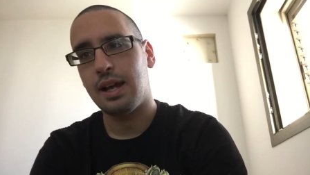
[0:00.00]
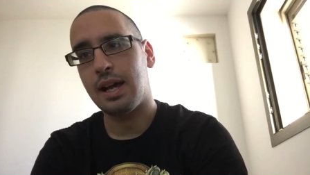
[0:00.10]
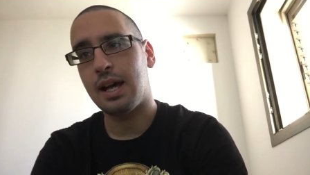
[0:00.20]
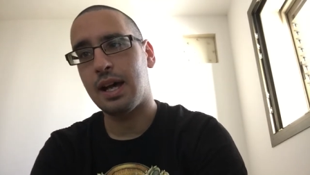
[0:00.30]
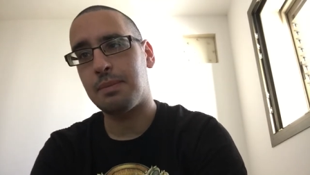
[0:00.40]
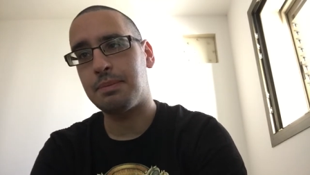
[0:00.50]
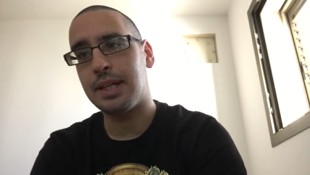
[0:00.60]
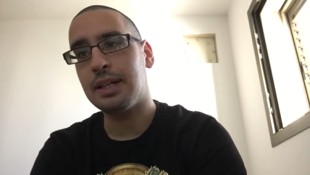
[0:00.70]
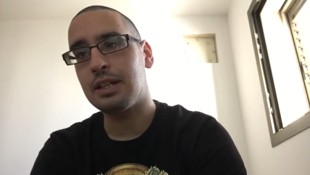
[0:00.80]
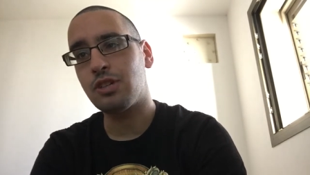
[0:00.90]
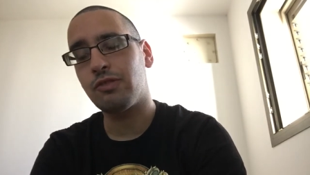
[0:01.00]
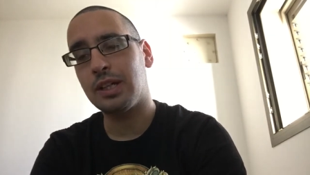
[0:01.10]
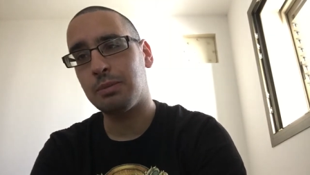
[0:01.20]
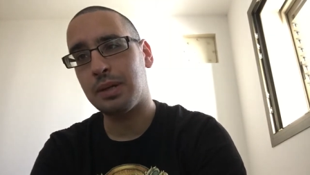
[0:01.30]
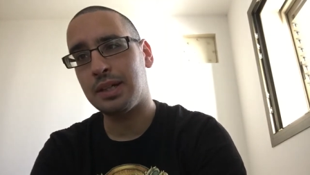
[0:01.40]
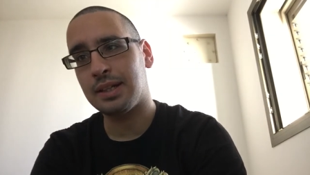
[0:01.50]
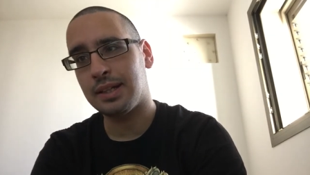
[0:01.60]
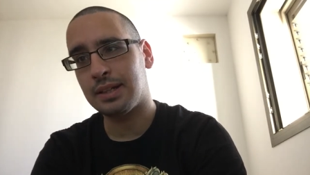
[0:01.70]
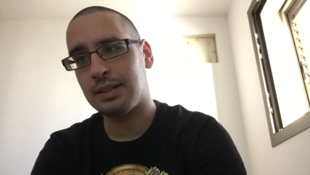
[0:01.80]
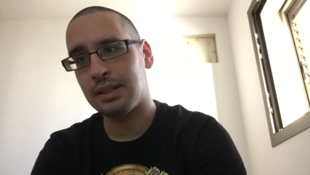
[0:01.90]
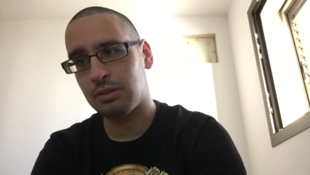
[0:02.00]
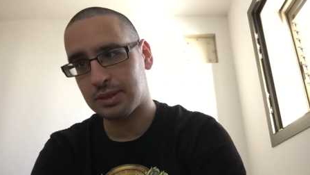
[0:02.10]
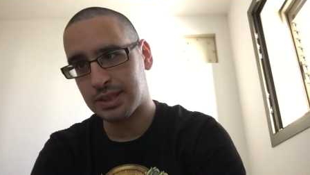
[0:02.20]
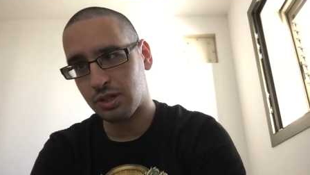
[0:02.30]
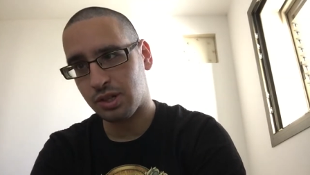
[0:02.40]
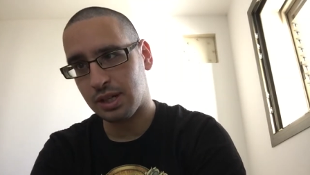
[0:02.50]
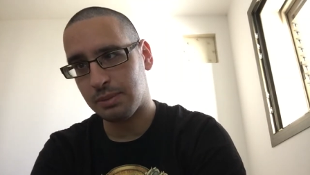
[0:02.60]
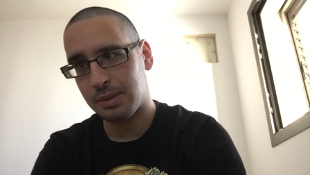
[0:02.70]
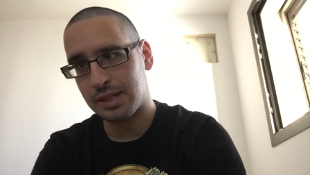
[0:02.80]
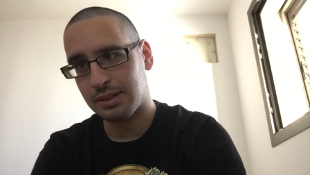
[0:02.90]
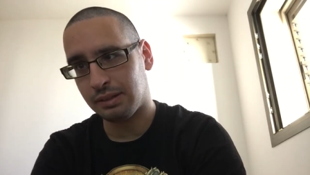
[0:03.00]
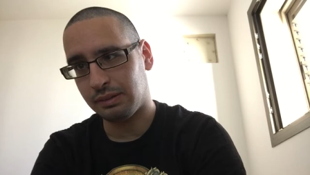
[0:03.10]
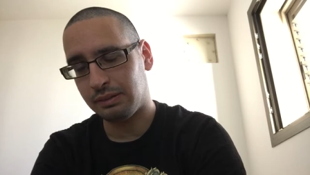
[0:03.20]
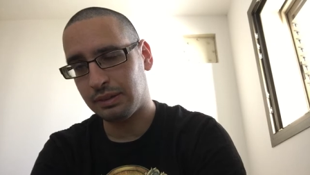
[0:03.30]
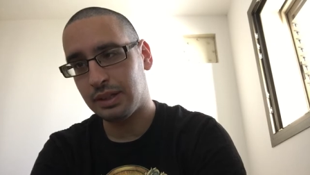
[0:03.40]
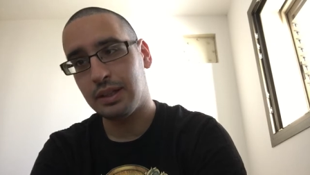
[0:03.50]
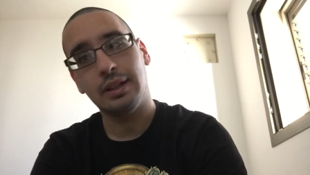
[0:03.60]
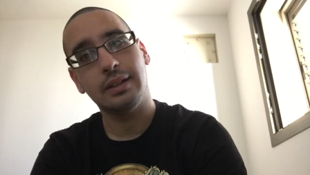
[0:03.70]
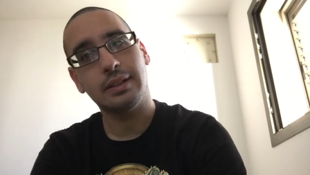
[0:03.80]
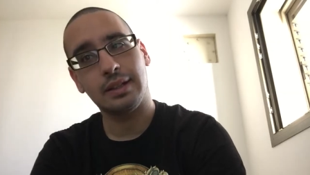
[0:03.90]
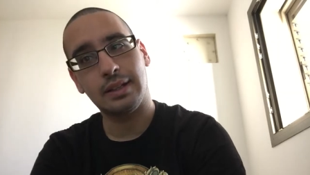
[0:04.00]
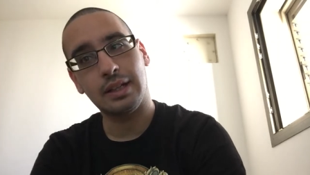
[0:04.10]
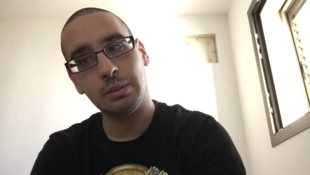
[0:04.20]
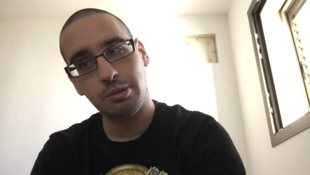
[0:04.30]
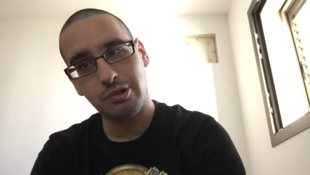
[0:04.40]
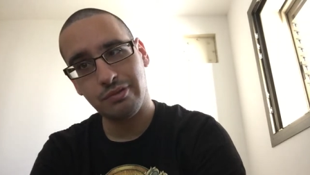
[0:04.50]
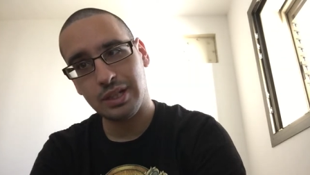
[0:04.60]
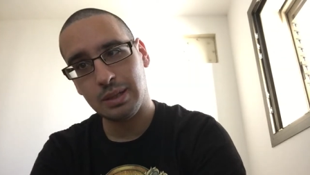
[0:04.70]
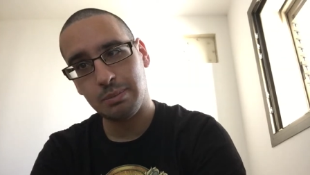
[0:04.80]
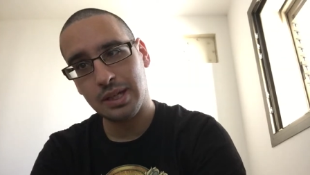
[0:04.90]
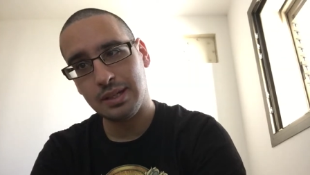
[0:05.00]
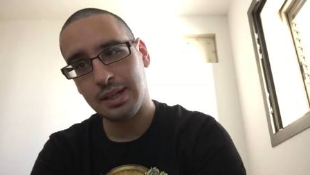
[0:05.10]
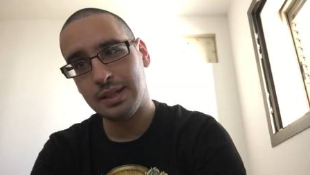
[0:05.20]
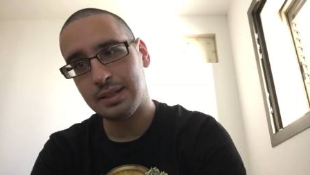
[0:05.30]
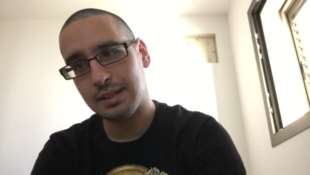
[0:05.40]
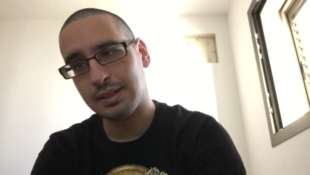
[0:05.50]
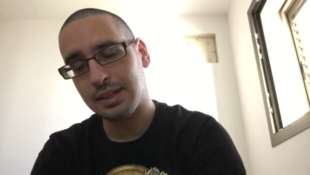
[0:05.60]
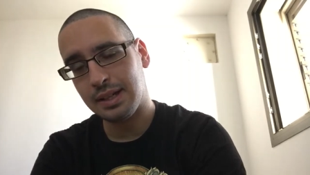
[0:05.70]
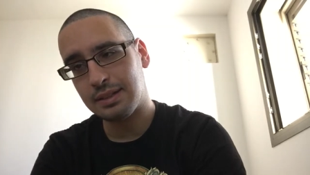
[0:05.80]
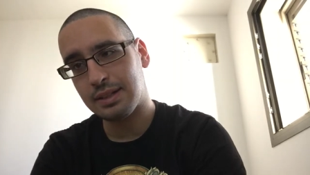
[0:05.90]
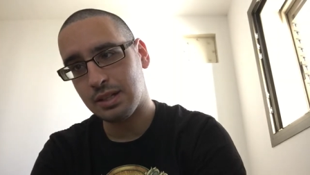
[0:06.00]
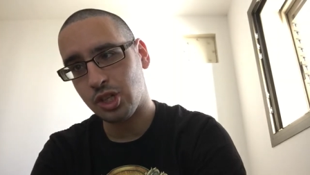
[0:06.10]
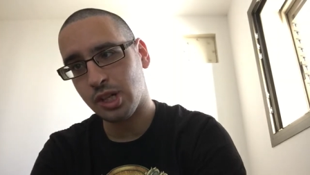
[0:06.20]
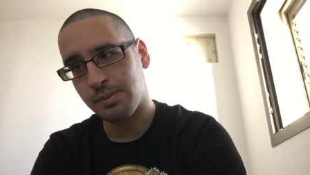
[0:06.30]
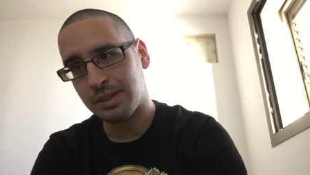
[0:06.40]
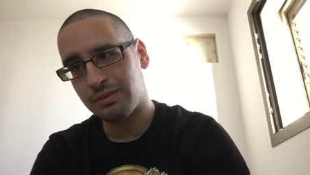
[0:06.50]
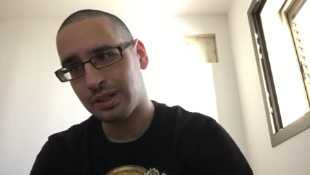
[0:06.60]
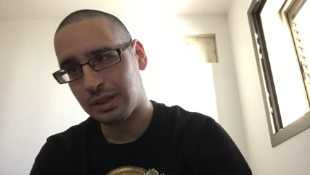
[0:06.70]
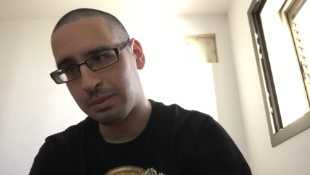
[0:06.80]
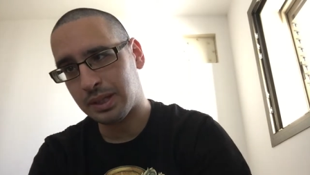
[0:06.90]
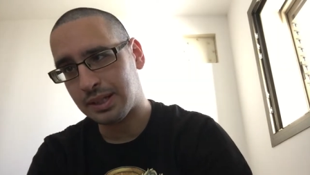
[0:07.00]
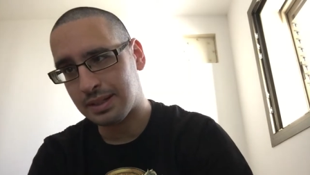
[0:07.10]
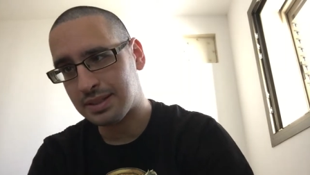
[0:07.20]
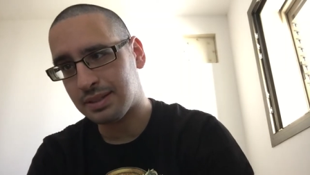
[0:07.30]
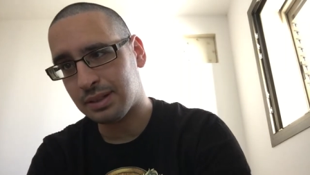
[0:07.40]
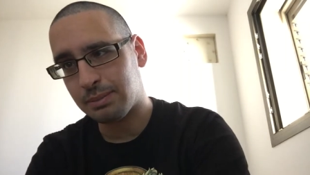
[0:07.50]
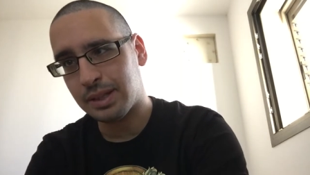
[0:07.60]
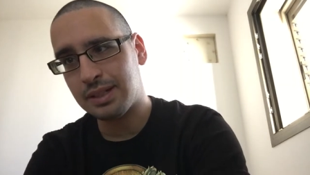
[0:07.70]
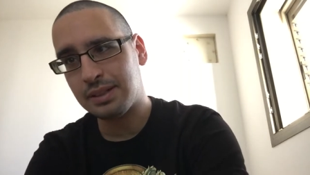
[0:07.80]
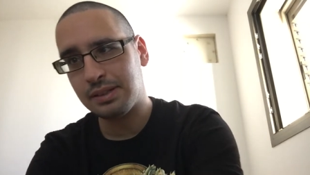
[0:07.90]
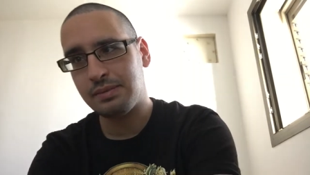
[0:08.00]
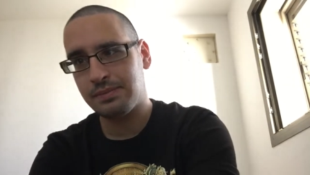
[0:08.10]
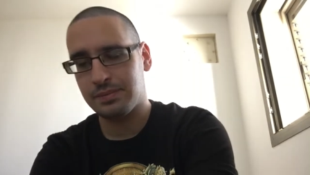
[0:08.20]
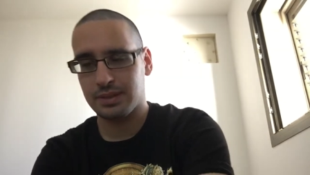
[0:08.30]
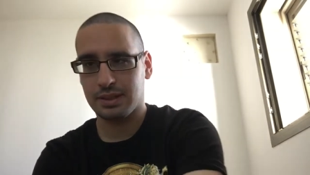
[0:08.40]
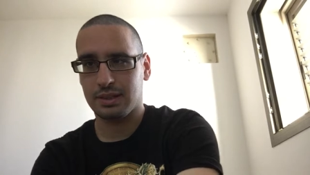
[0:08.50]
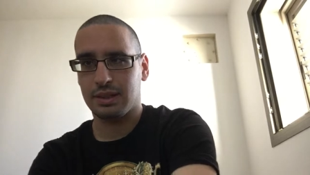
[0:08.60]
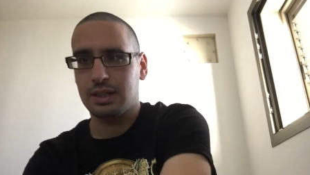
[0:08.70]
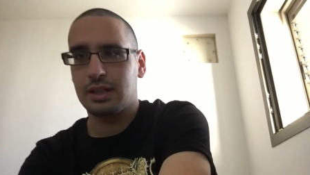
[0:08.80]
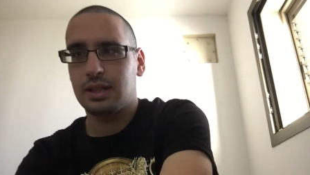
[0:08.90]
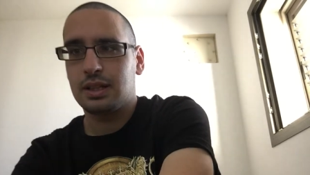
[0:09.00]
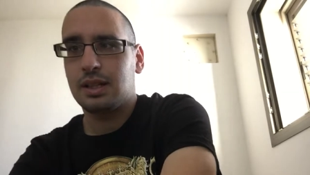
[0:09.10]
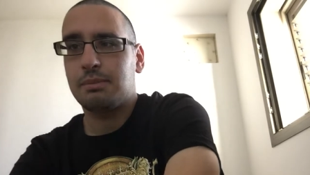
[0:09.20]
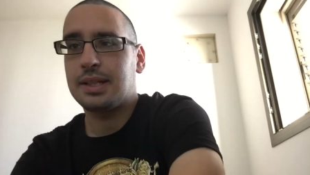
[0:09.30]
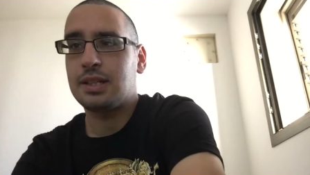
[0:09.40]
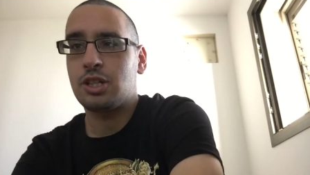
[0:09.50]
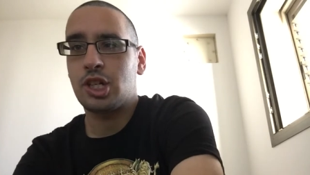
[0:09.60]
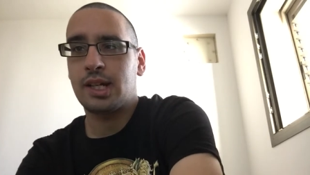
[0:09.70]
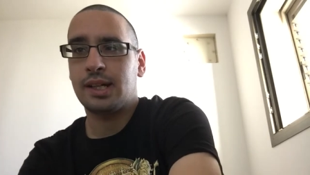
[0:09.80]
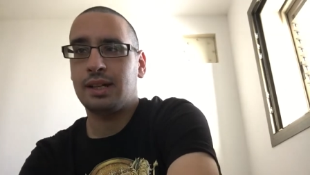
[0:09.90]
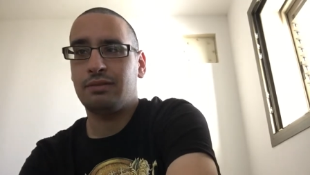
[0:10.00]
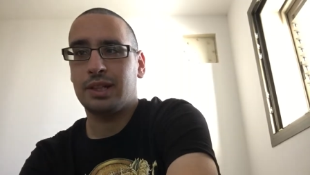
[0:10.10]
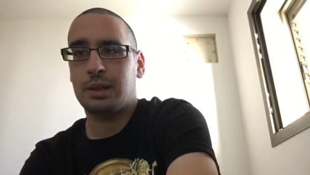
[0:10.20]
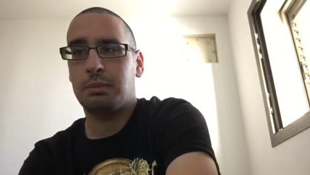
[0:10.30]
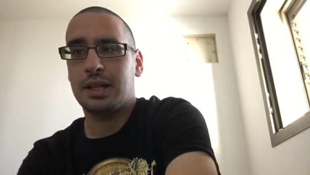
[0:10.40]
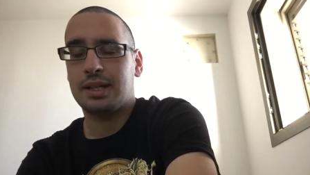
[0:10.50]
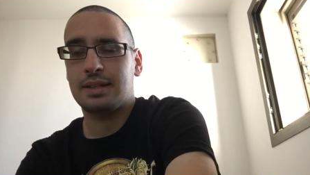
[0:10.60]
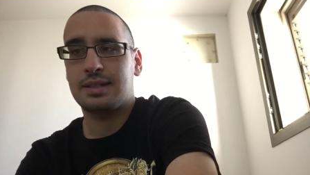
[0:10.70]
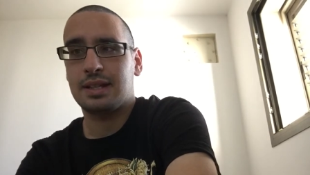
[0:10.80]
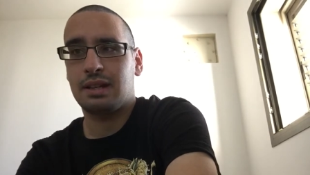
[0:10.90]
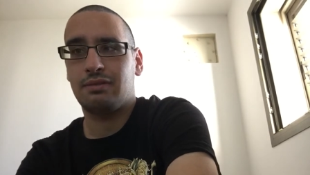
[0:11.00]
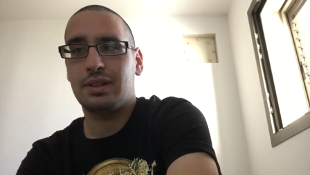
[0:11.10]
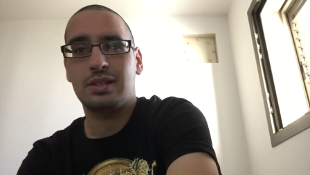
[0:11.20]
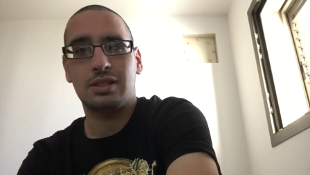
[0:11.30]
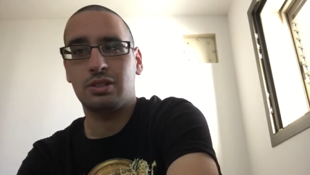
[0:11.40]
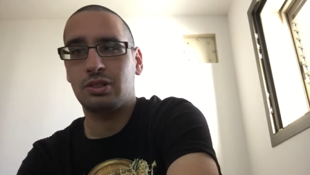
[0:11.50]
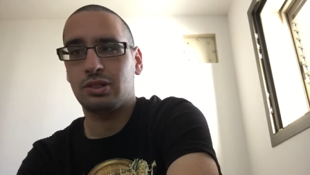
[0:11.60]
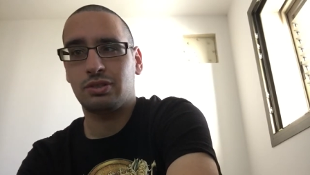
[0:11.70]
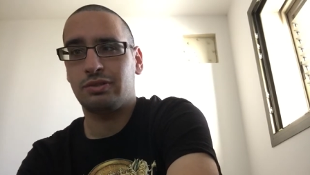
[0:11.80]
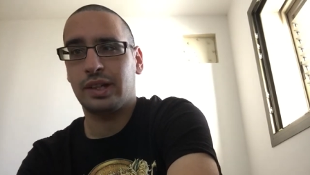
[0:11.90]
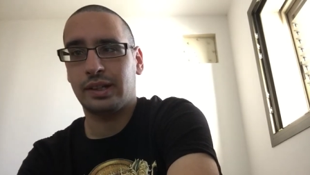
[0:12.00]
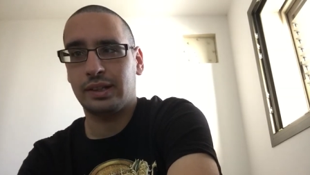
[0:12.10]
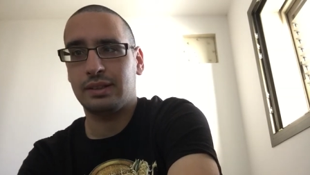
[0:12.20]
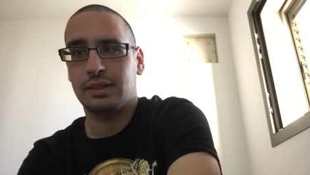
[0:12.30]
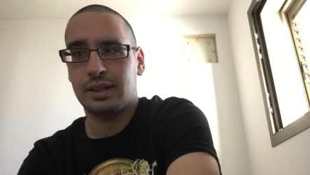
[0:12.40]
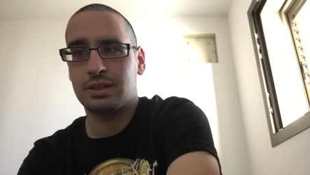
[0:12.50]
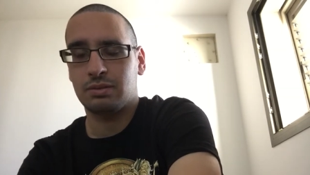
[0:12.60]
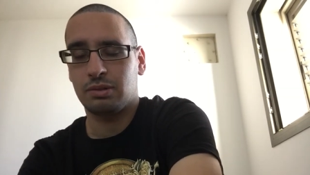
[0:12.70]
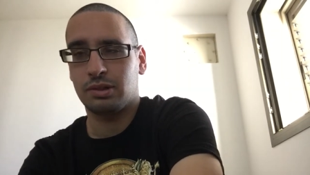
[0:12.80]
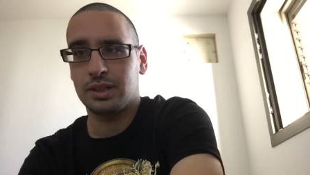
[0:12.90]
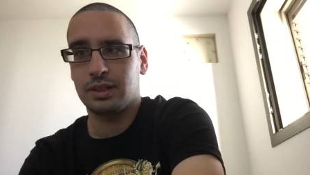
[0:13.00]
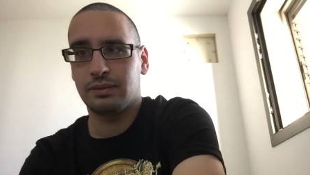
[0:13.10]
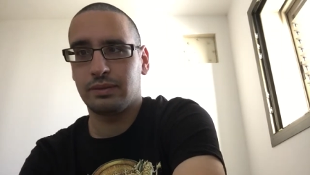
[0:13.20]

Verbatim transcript: Um, the English Wikipedia, I can tell you, is actually better can the Hebrew Wikipedia in that regard, and German Wikipedia is even better. But in general, Wikipedia itself is not very trustworthy.